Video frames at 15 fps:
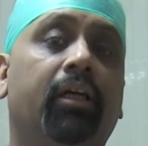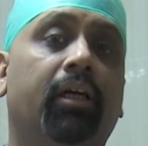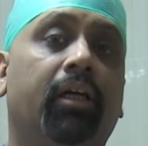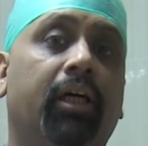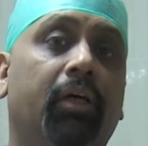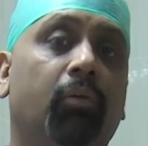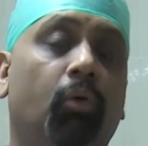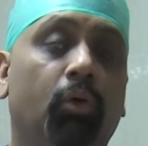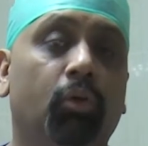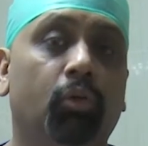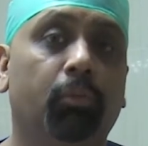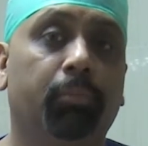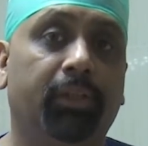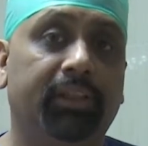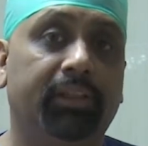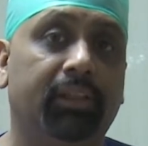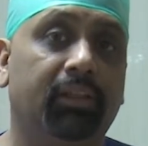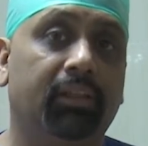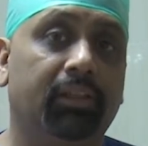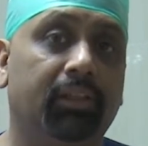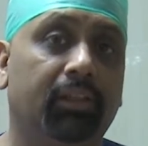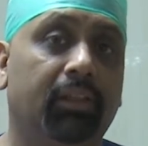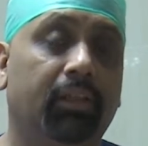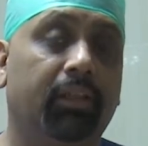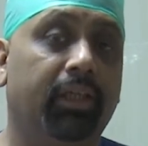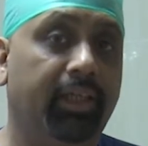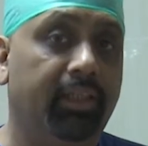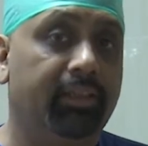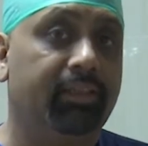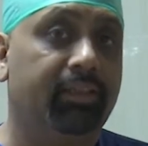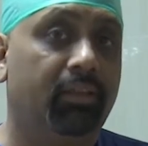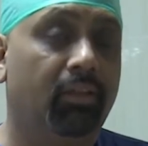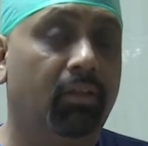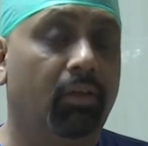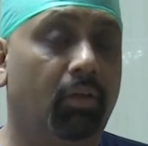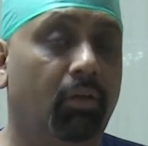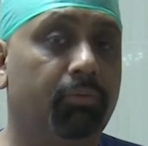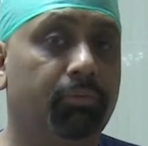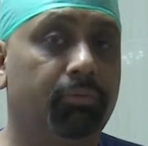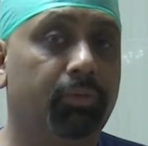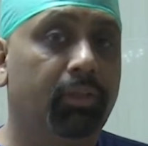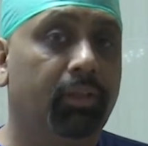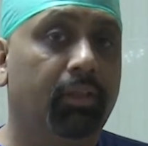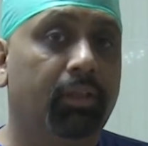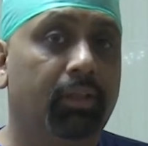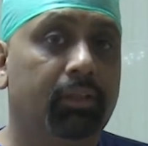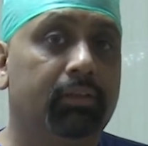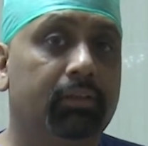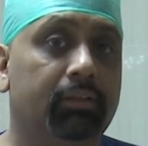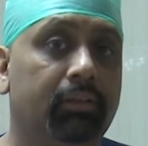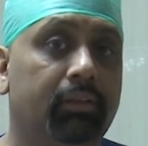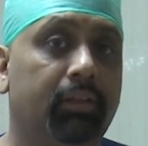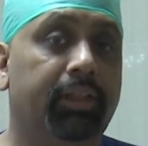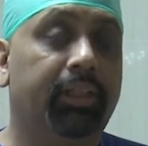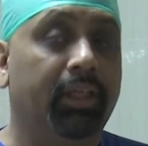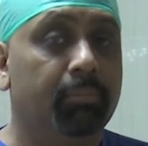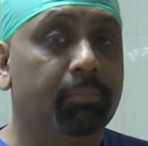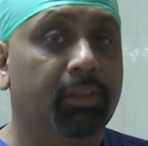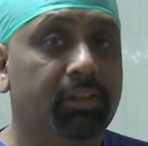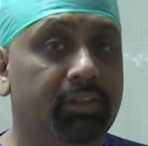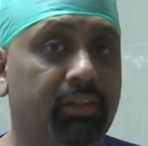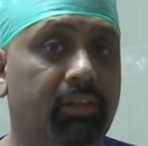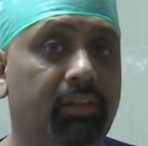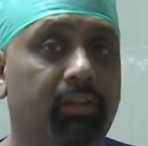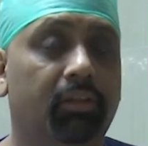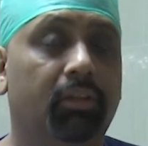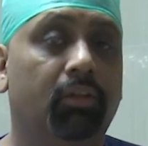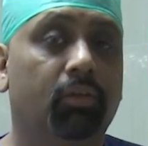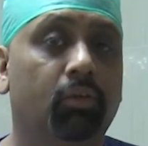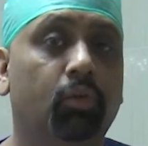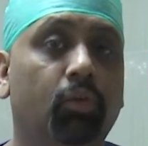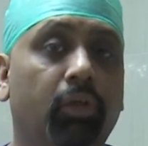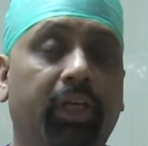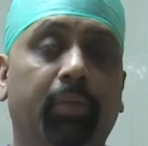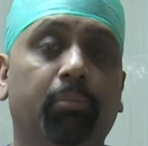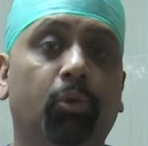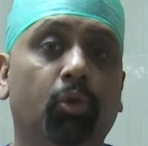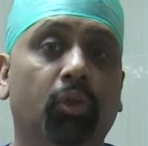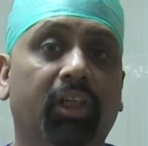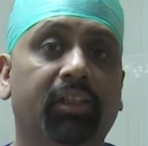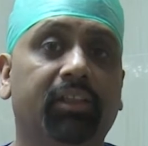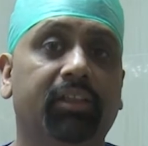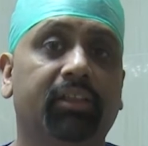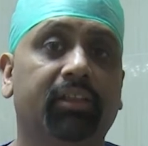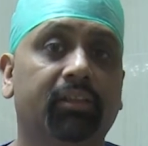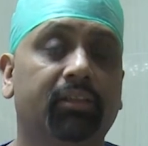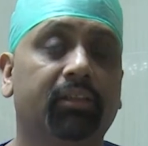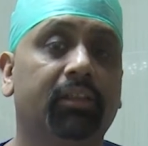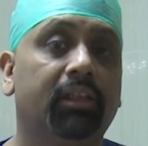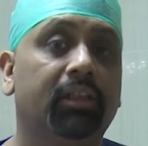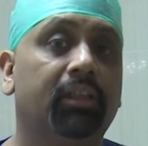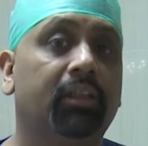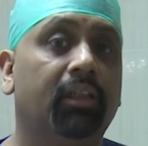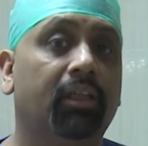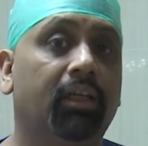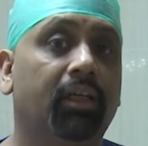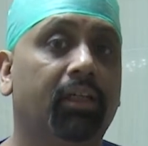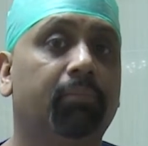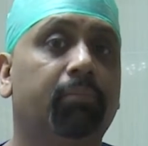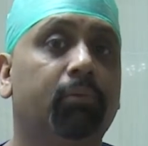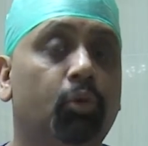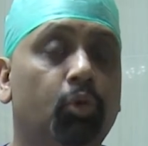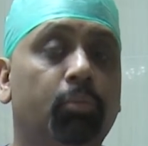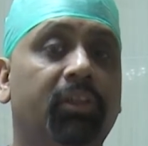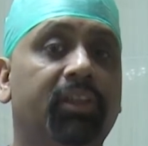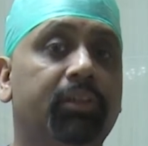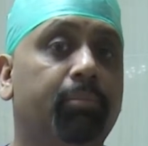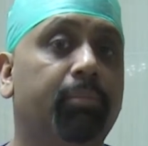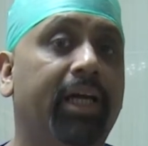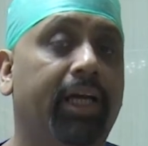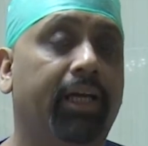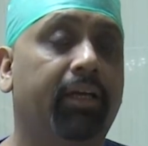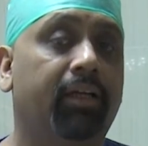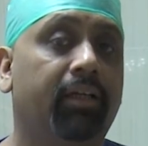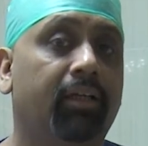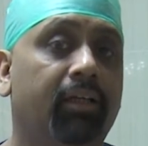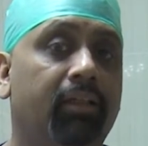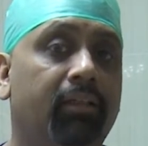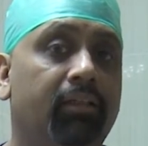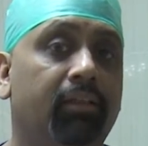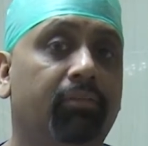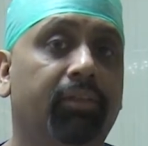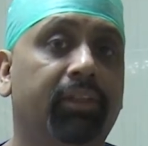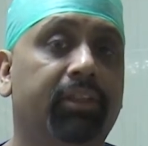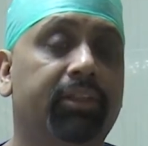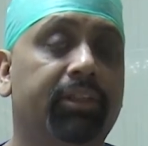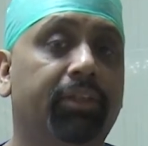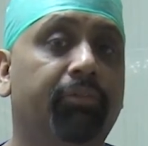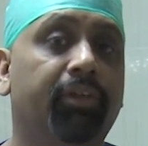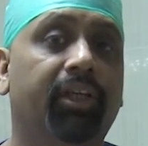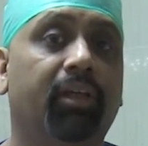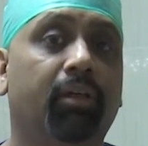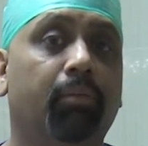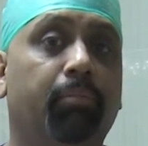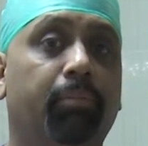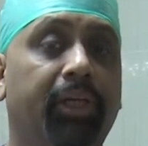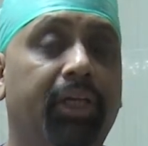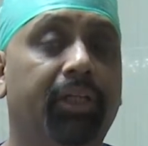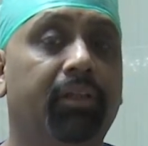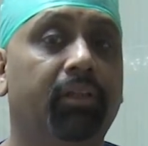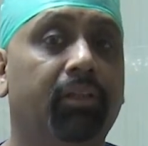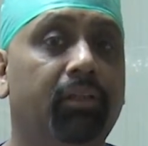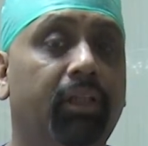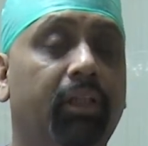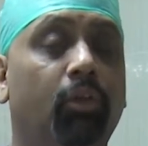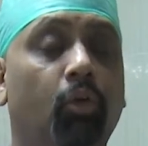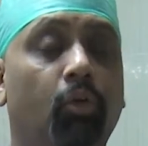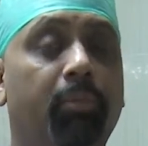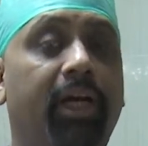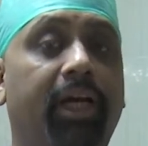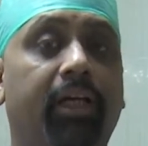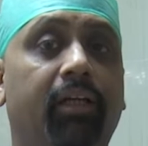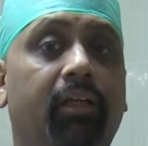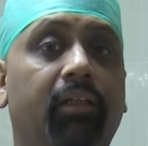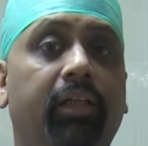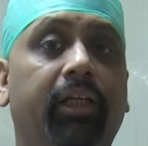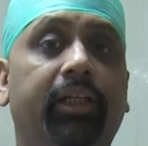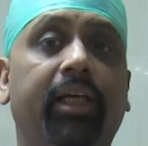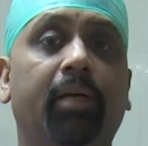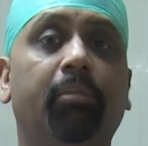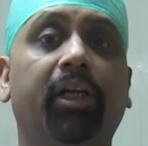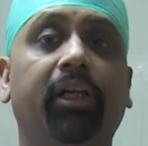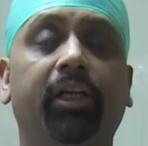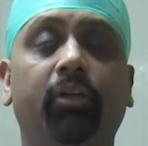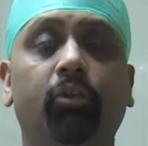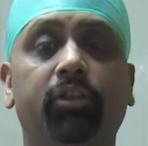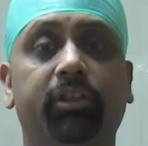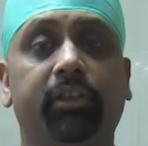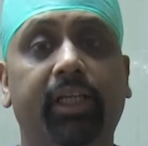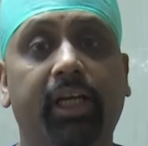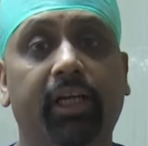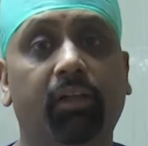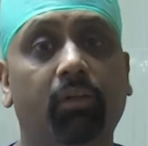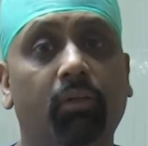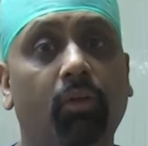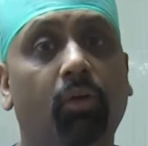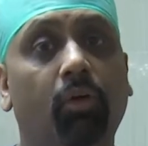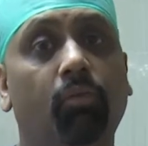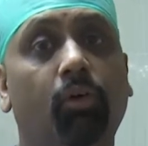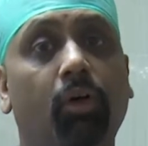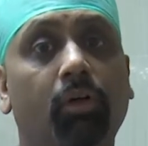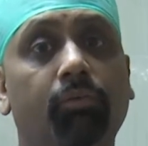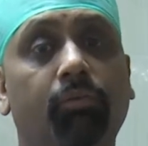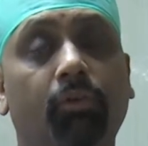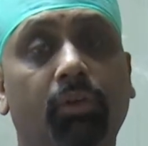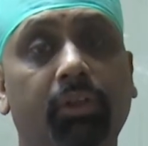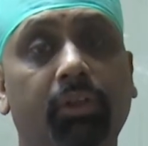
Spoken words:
I want to present a case of a young person who came to us 2 months back with severe pain in low back, inability to stand or walk for